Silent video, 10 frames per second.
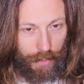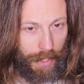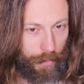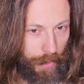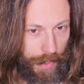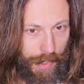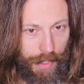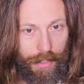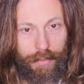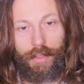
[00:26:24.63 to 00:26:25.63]
You can't really
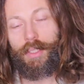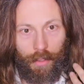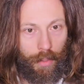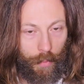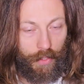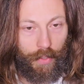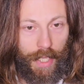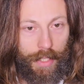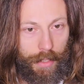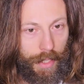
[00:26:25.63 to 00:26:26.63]
see it with your
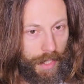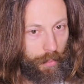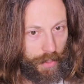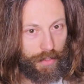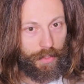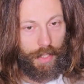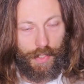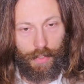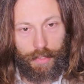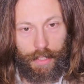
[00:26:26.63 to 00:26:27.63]
naked eye, but the
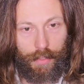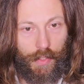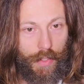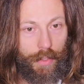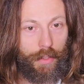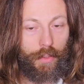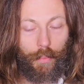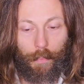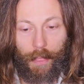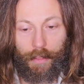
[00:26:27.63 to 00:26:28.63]
dots are there.
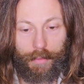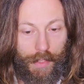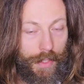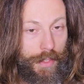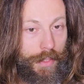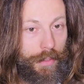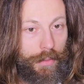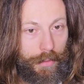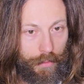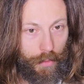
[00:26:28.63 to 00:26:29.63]
So this is
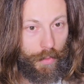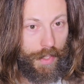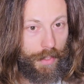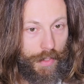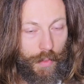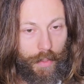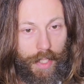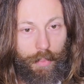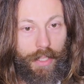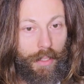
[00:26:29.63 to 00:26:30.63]
used this
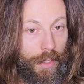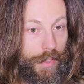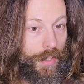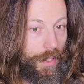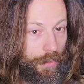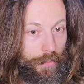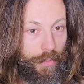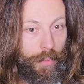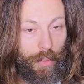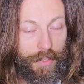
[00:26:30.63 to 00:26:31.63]
way because of
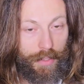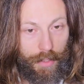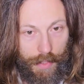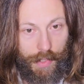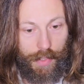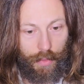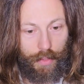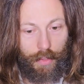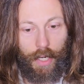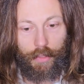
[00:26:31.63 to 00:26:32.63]
pointillists. You
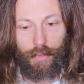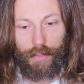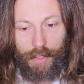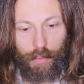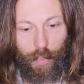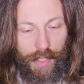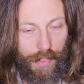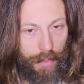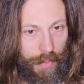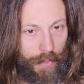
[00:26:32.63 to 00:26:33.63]
could argue that
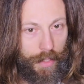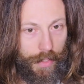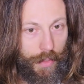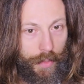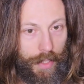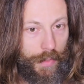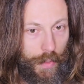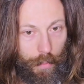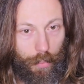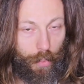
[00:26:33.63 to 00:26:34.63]
pixels on our screens,
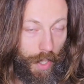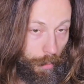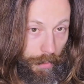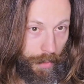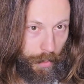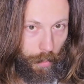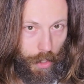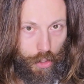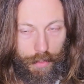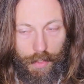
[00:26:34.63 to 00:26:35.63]
you will probably be
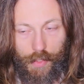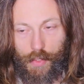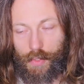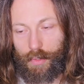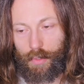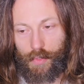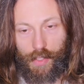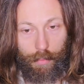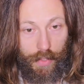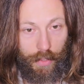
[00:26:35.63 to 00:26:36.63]
watching this on
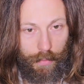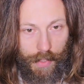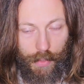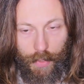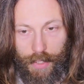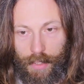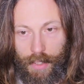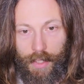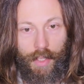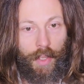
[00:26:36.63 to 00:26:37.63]
some sort of a screen,
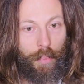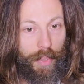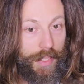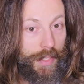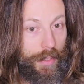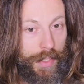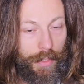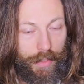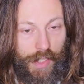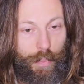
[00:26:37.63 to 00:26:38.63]
pixels
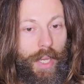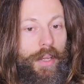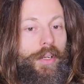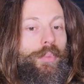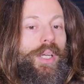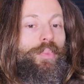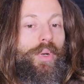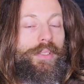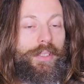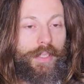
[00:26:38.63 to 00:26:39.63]
are inspired by
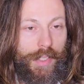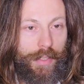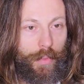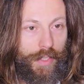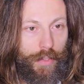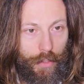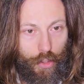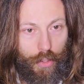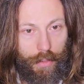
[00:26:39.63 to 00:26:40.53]
pointillist research.